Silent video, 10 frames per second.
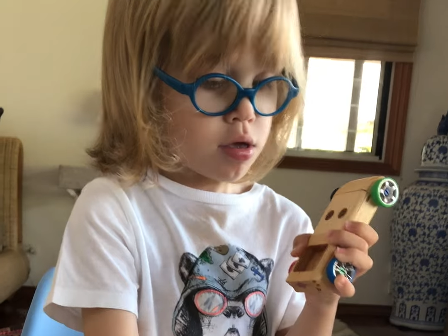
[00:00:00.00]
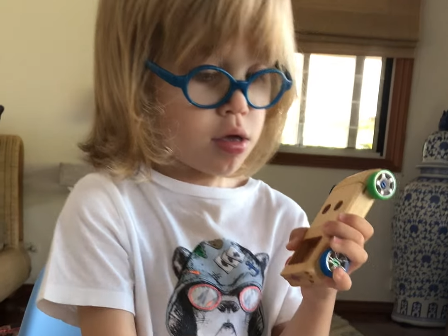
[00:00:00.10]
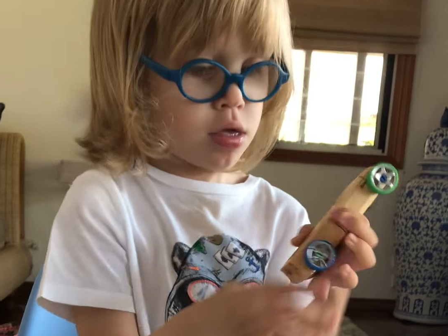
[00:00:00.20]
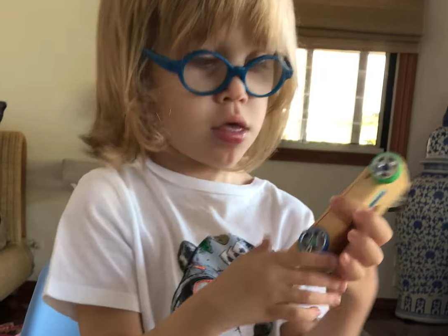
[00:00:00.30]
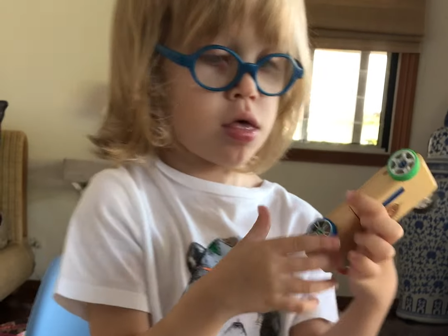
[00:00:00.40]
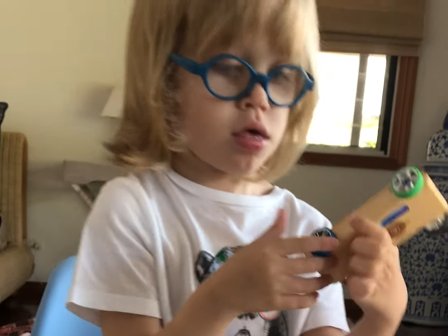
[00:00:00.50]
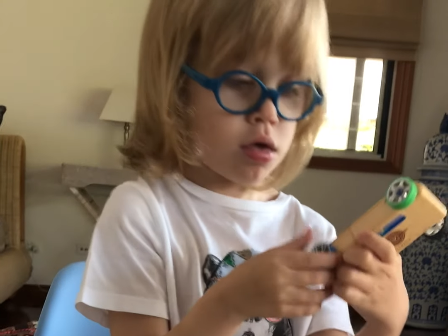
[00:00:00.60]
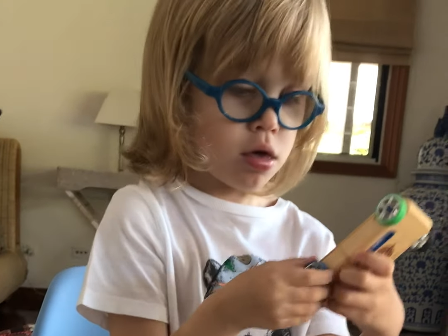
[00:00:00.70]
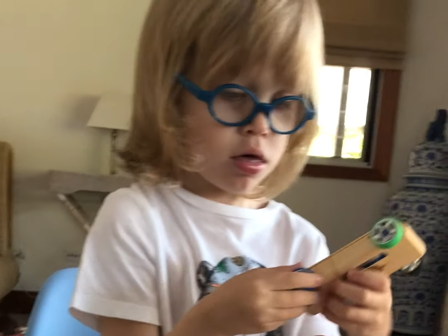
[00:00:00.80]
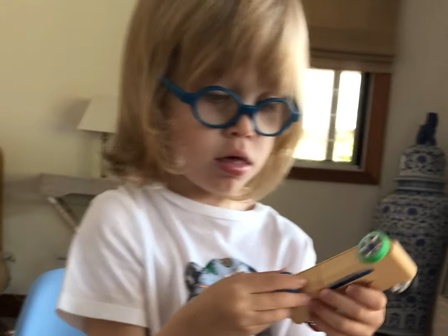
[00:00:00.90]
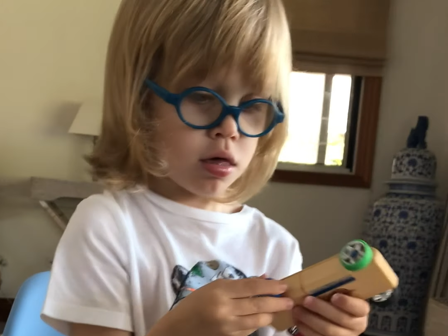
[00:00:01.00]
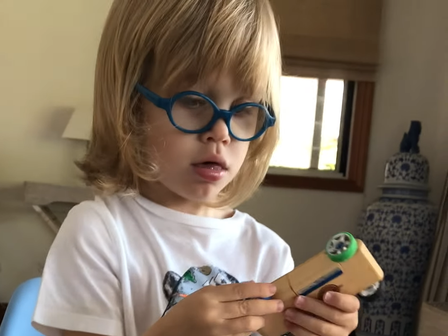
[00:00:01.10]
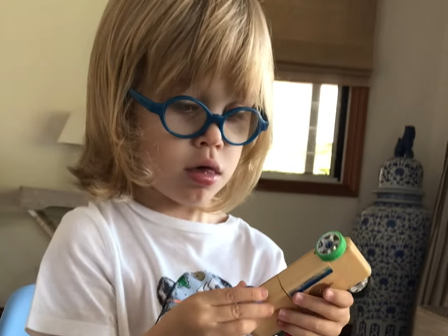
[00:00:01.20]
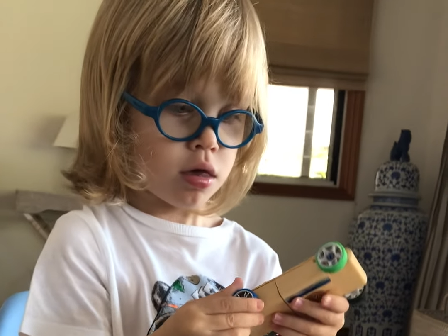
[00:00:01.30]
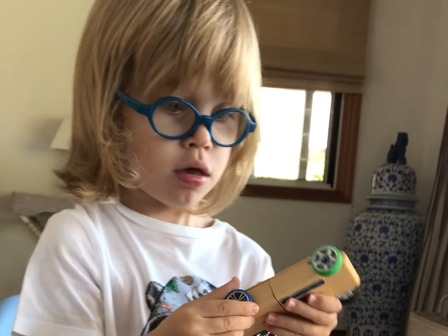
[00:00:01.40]
blue bit,
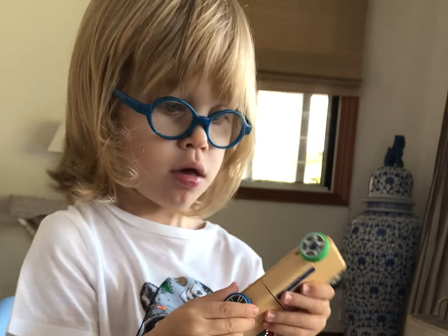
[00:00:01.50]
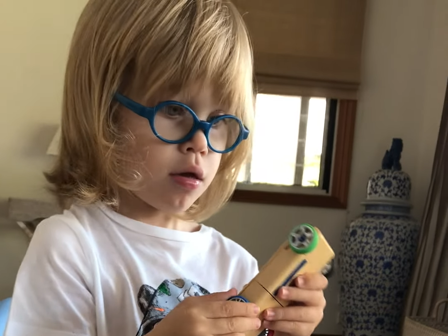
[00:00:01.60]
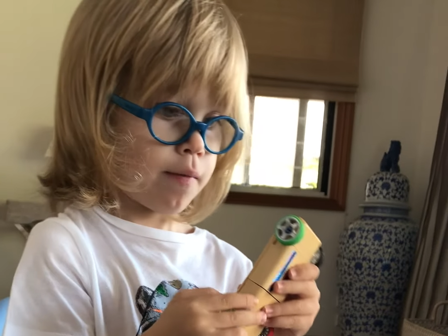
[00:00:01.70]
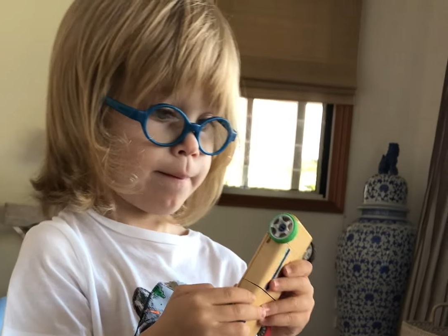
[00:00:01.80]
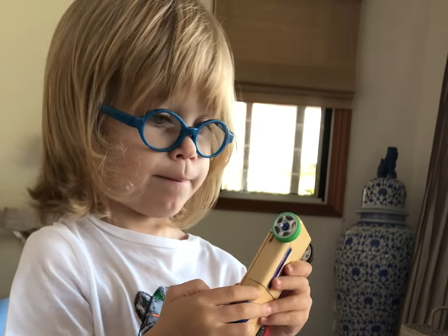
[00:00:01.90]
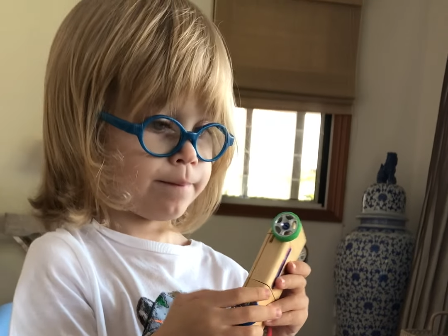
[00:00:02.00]
could we